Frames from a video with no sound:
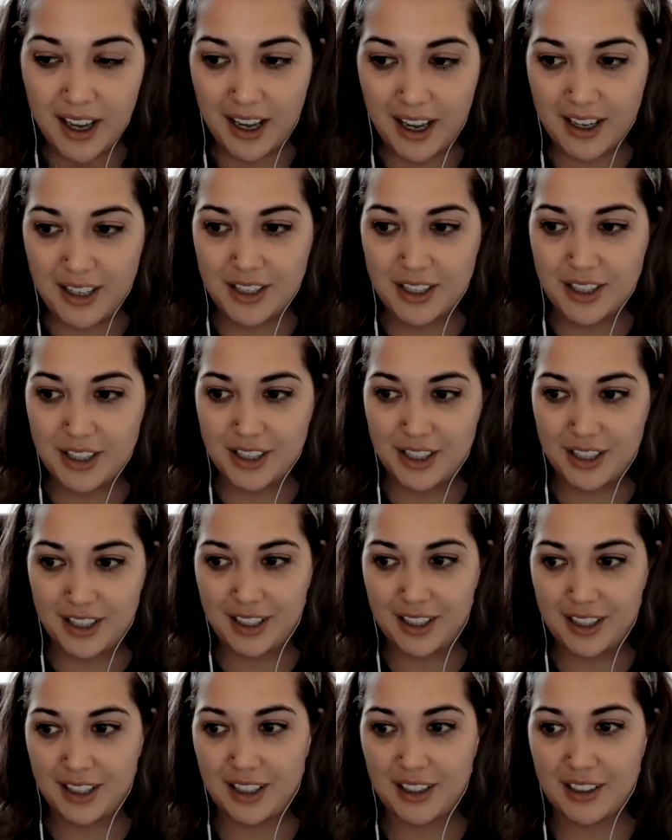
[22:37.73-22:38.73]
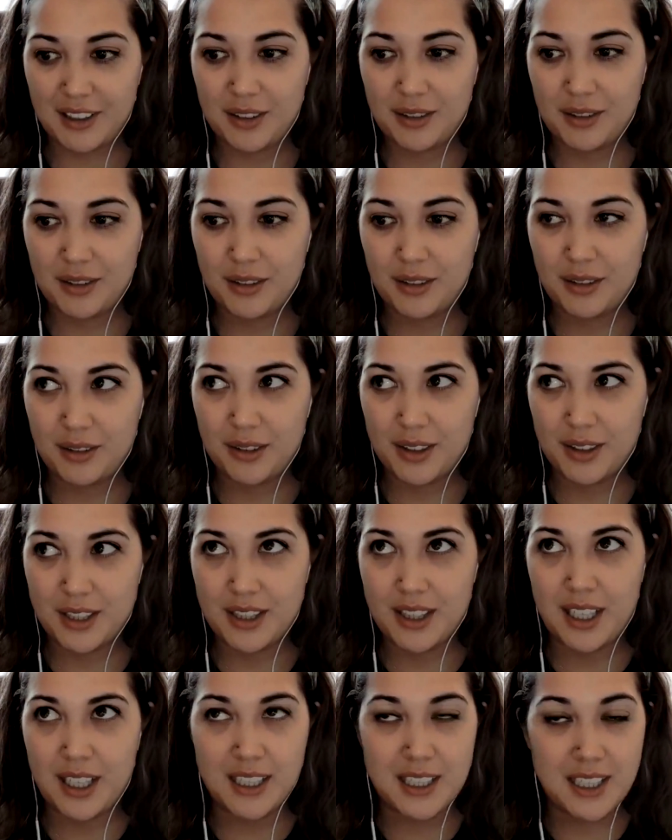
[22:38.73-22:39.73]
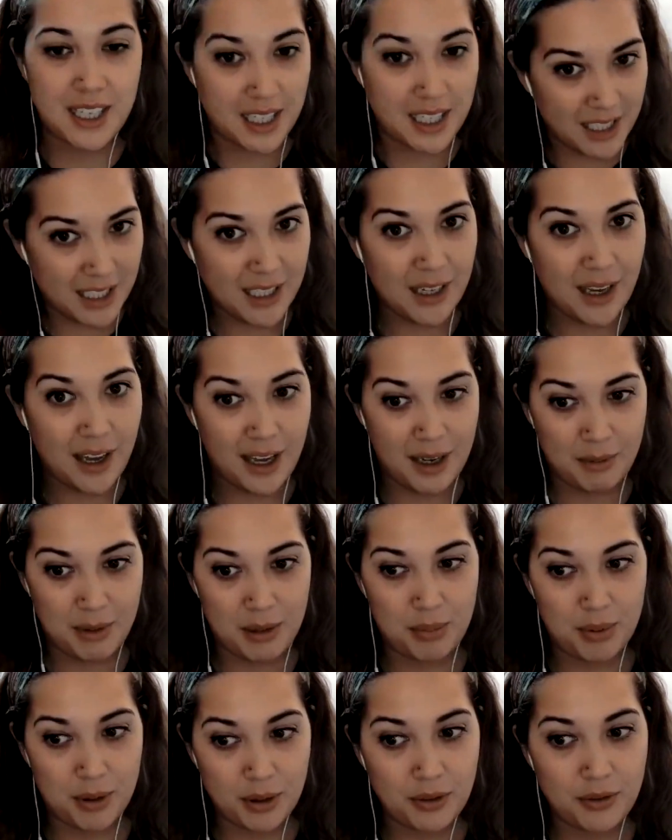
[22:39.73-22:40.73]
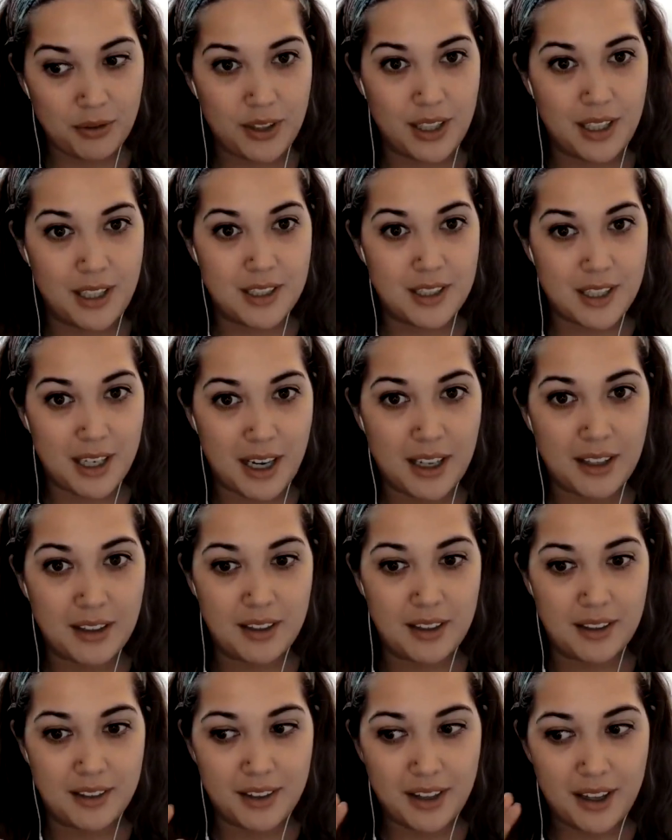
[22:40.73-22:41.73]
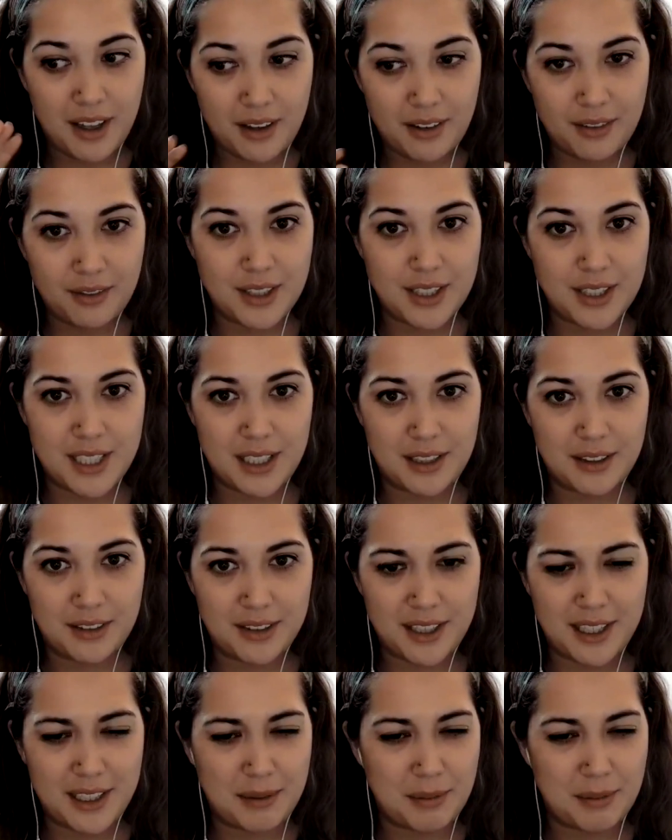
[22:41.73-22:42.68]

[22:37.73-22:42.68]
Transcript: and she was like taking ibuprofen and Tylenol every single day.